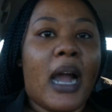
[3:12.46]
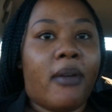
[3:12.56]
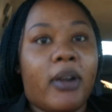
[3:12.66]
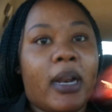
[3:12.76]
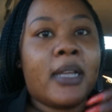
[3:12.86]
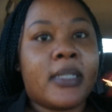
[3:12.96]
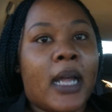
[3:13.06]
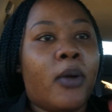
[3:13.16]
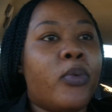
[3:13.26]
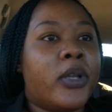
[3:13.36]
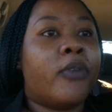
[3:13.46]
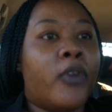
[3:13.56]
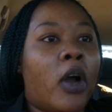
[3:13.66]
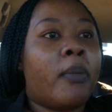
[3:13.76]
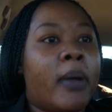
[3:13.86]
I realized that with the
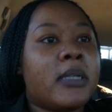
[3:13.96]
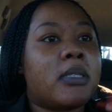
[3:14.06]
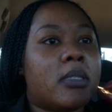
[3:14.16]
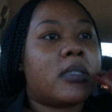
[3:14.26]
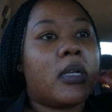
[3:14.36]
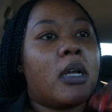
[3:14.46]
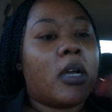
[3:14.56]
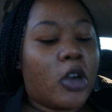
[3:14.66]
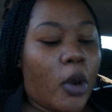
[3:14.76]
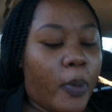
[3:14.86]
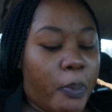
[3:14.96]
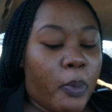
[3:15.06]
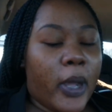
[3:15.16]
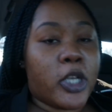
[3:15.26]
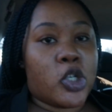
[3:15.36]
Vlogmas, a couple people
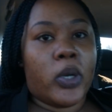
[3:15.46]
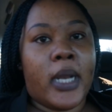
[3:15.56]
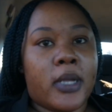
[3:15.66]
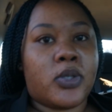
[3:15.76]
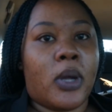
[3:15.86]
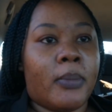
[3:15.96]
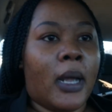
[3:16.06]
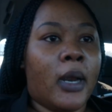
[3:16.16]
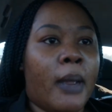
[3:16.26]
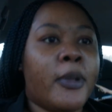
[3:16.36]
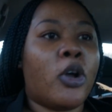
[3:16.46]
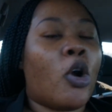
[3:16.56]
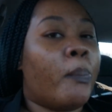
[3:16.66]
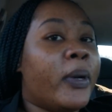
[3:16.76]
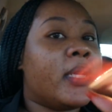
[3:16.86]
enjoy that, so I'm like, let me not
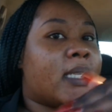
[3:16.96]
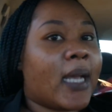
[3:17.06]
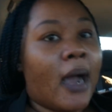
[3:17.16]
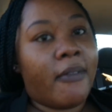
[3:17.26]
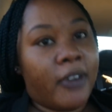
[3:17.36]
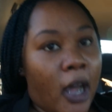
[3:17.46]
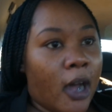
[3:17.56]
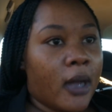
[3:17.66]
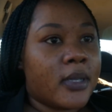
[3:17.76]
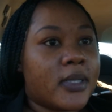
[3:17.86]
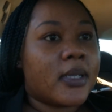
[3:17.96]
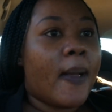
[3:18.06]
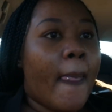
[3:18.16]
completely take out vlogs.